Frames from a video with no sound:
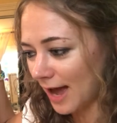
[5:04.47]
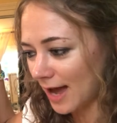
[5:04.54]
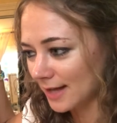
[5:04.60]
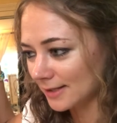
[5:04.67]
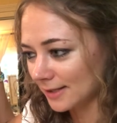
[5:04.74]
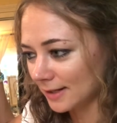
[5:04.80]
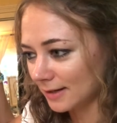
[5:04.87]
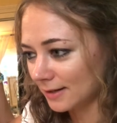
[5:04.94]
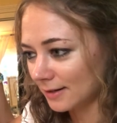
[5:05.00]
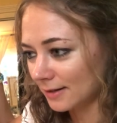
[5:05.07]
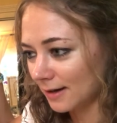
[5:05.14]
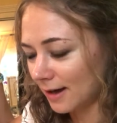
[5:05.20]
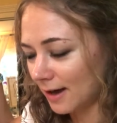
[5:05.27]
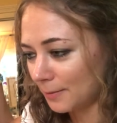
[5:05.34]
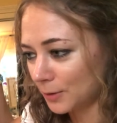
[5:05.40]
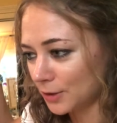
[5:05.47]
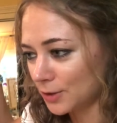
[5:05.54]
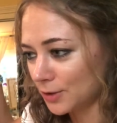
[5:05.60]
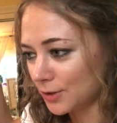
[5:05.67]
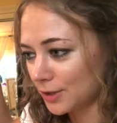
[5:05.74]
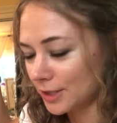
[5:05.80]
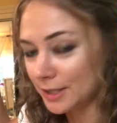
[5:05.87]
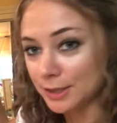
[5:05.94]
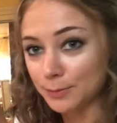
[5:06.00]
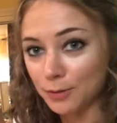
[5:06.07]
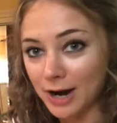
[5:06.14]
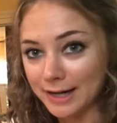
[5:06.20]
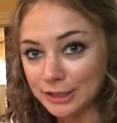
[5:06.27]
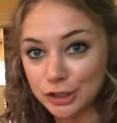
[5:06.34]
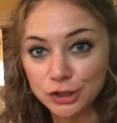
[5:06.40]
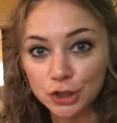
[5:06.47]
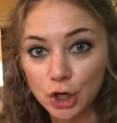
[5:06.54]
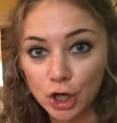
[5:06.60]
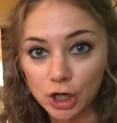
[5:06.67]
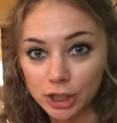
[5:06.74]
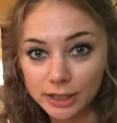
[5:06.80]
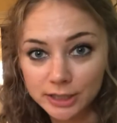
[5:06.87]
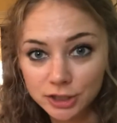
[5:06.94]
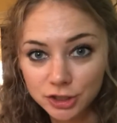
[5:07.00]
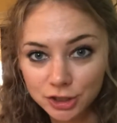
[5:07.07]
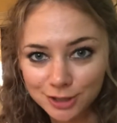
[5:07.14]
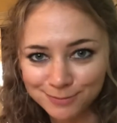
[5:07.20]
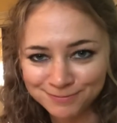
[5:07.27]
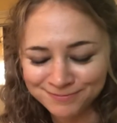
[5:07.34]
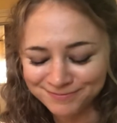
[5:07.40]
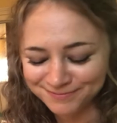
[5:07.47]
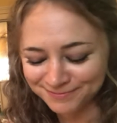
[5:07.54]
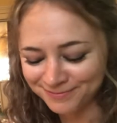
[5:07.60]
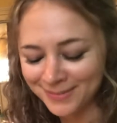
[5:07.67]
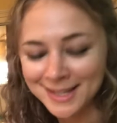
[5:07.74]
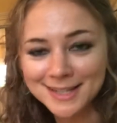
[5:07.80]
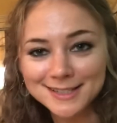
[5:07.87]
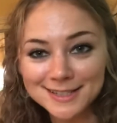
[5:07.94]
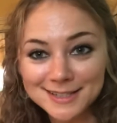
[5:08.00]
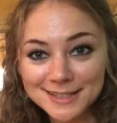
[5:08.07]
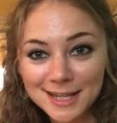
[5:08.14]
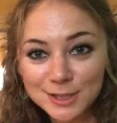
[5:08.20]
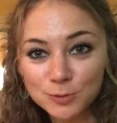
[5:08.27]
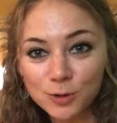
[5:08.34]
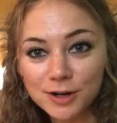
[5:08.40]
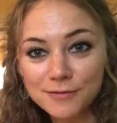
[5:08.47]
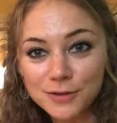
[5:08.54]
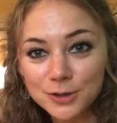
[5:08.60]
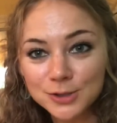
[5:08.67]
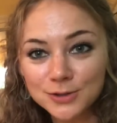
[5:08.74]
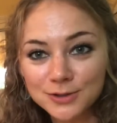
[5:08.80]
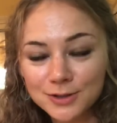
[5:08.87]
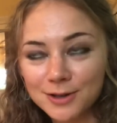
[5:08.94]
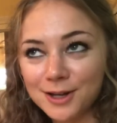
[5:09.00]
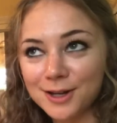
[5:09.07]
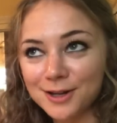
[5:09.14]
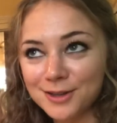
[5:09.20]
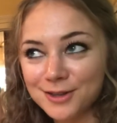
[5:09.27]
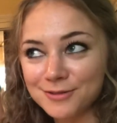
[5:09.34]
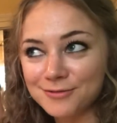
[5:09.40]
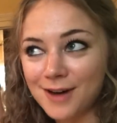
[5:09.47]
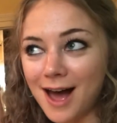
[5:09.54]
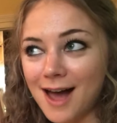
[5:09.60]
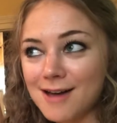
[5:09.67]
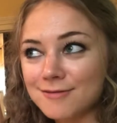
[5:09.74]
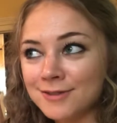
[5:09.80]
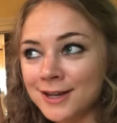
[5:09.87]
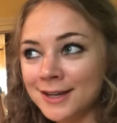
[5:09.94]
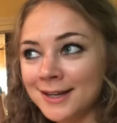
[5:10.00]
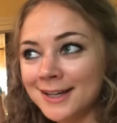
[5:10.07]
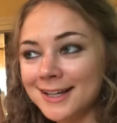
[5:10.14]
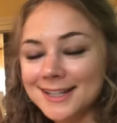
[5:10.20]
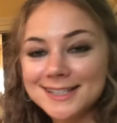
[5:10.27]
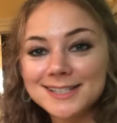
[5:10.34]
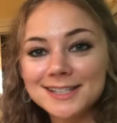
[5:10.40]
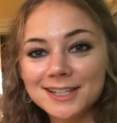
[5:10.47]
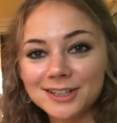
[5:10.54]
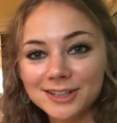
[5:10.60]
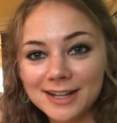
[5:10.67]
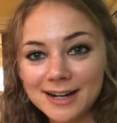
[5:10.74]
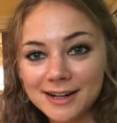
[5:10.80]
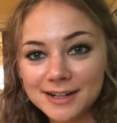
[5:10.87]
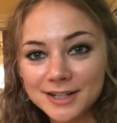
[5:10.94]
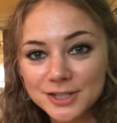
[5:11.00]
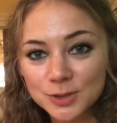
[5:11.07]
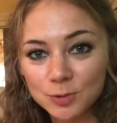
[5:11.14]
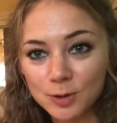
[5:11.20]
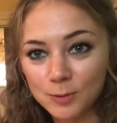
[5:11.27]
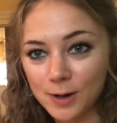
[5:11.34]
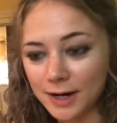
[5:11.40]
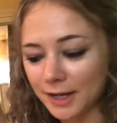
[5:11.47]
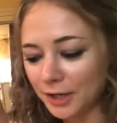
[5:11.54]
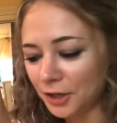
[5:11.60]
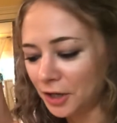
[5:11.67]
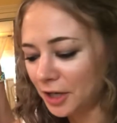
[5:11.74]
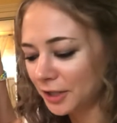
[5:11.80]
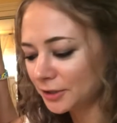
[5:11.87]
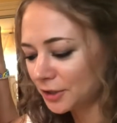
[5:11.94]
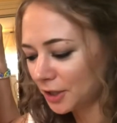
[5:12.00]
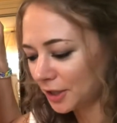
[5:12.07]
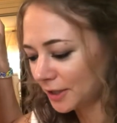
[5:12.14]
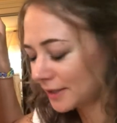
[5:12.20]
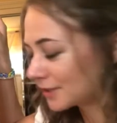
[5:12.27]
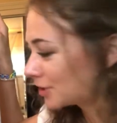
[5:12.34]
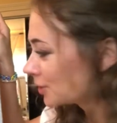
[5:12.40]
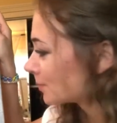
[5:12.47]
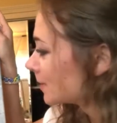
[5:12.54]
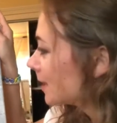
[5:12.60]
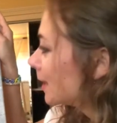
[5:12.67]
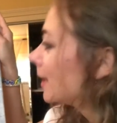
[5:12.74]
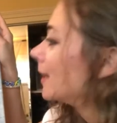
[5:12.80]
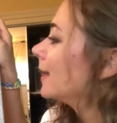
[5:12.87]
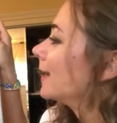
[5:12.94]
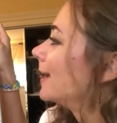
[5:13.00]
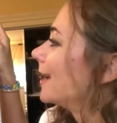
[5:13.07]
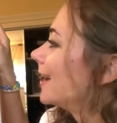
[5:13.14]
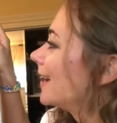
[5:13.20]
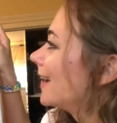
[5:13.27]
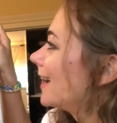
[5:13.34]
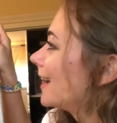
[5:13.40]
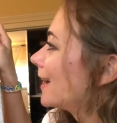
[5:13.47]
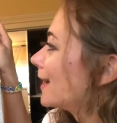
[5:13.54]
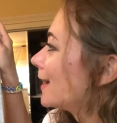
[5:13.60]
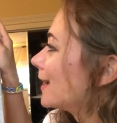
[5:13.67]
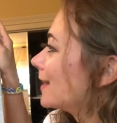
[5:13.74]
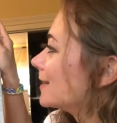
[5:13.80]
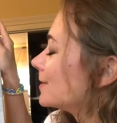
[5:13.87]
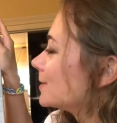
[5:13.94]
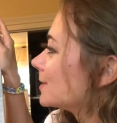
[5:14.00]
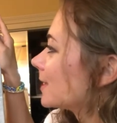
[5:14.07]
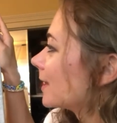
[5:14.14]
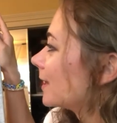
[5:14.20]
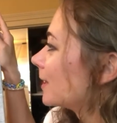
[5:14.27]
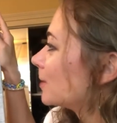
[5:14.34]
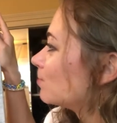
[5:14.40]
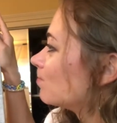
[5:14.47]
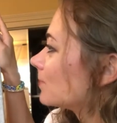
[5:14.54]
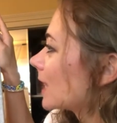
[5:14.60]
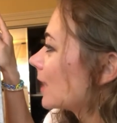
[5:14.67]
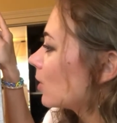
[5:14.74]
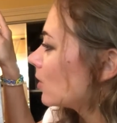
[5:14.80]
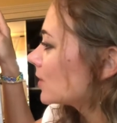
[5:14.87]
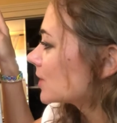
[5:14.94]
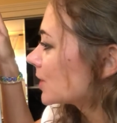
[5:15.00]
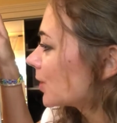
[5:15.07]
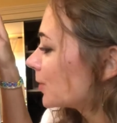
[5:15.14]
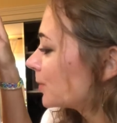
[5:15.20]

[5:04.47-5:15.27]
as an opportunity to practice courage, since that's one of those the 5 skill areas we're working on, courage. And also,